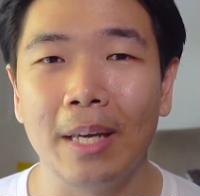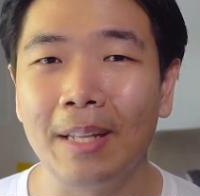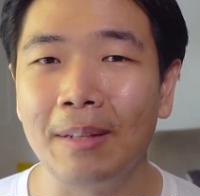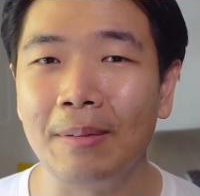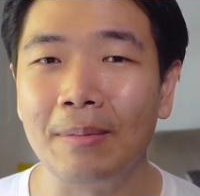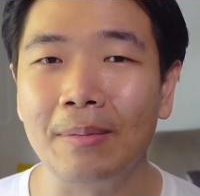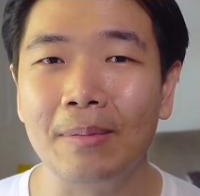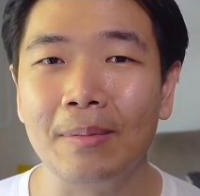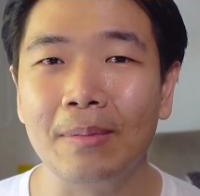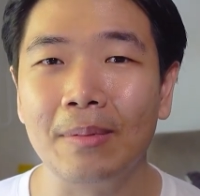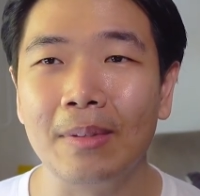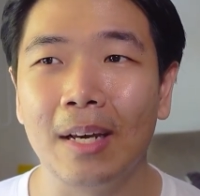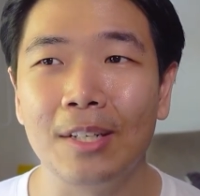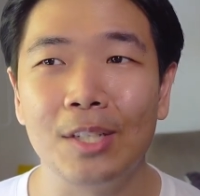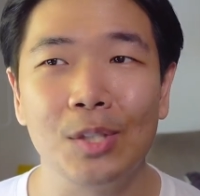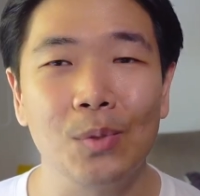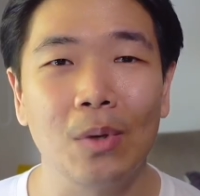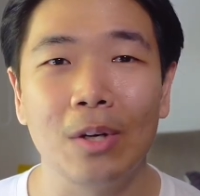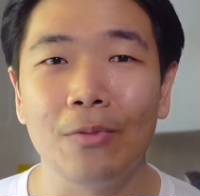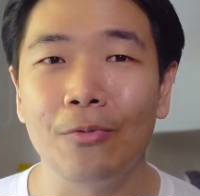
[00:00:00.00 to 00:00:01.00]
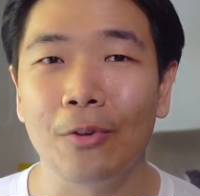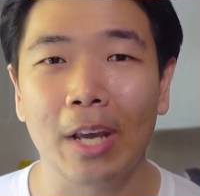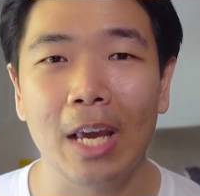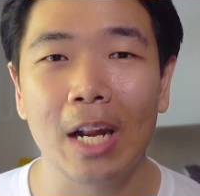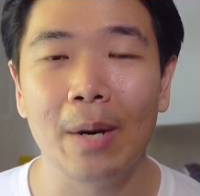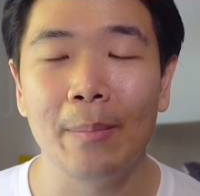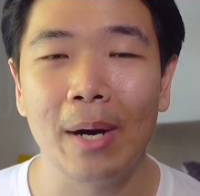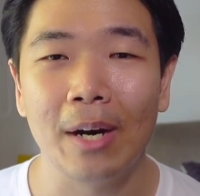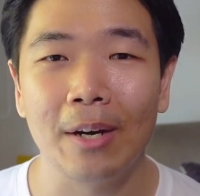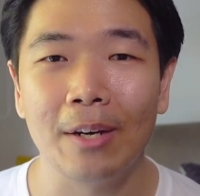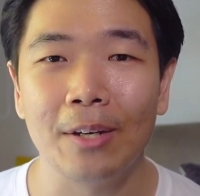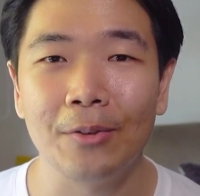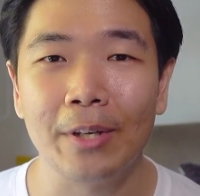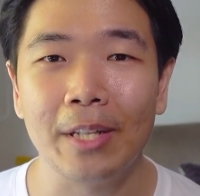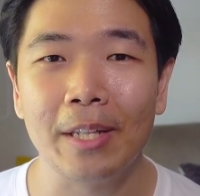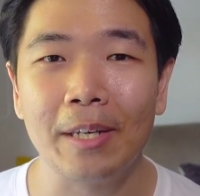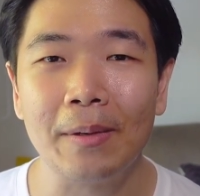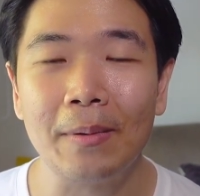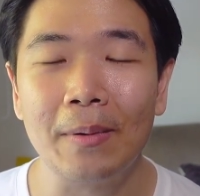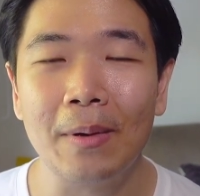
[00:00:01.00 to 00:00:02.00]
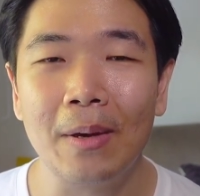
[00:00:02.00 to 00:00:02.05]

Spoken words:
and I just want to forget about it really.